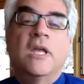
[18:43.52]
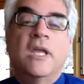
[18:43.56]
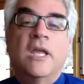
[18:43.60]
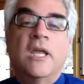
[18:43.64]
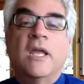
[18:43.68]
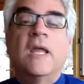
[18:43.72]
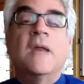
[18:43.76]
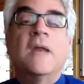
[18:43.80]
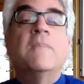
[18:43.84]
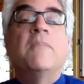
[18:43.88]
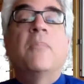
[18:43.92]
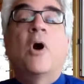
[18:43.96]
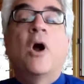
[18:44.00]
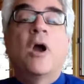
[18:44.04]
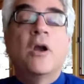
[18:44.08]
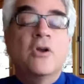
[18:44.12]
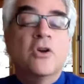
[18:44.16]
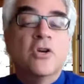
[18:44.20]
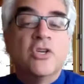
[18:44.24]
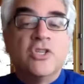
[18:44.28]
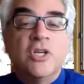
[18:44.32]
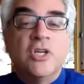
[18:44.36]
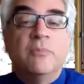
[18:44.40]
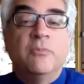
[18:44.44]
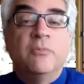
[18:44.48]
in
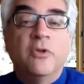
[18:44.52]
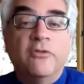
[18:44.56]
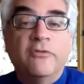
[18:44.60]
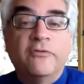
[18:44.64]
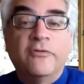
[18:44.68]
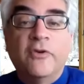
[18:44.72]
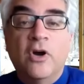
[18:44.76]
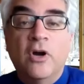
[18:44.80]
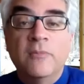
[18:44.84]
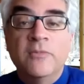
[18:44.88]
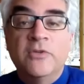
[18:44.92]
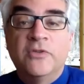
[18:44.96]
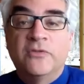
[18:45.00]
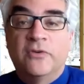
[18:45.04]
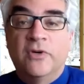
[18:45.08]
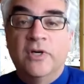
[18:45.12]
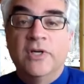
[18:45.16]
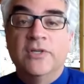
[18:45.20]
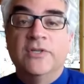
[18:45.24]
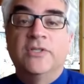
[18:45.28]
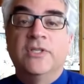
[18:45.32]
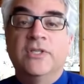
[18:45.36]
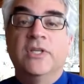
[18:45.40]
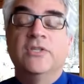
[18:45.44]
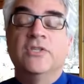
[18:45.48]
partnership with firms, for
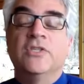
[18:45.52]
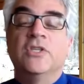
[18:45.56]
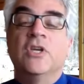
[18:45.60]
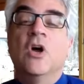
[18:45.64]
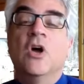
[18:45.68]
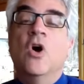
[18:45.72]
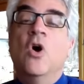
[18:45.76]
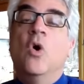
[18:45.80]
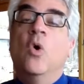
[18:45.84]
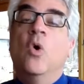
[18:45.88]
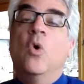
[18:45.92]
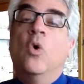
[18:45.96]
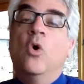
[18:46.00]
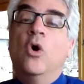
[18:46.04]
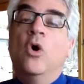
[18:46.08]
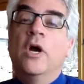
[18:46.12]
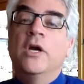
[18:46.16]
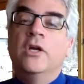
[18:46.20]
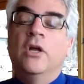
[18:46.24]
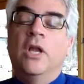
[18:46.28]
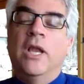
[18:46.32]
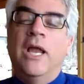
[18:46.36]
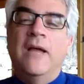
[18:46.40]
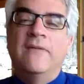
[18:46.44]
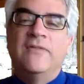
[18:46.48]
instance. Or
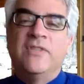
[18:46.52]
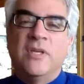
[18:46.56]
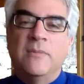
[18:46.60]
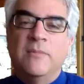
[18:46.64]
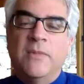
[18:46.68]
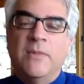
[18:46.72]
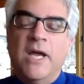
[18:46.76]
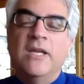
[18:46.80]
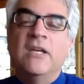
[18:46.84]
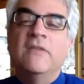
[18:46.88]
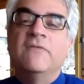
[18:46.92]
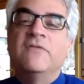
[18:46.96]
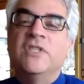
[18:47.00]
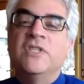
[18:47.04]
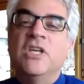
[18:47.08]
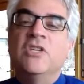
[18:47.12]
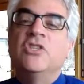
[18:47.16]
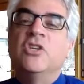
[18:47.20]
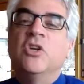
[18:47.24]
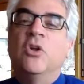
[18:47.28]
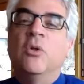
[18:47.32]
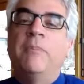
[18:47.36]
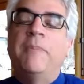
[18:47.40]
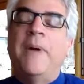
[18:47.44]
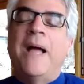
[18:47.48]
you'll have some kind of
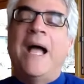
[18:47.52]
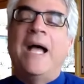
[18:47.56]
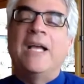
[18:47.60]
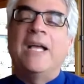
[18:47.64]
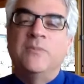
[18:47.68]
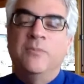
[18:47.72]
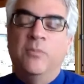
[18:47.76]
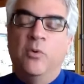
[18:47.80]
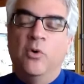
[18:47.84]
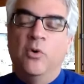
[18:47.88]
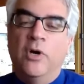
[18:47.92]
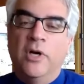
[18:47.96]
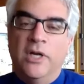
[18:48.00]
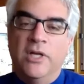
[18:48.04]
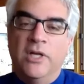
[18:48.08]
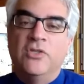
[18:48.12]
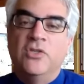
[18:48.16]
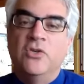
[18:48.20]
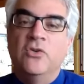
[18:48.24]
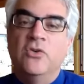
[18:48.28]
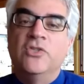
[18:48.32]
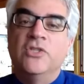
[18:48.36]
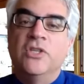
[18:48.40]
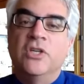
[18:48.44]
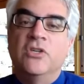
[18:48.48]
digital passport, as
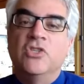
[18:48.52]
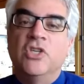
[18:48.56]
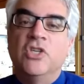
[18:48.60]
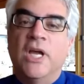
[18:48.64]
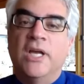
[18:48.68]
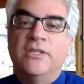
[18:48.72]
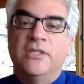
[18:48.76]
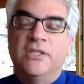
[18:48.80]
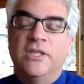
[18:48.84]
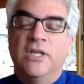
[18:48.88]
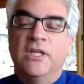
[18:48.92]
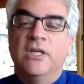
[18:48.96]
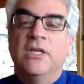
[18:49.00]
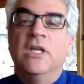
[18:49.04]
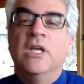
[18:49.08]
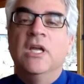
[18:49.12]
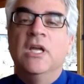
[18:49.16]
you suggested,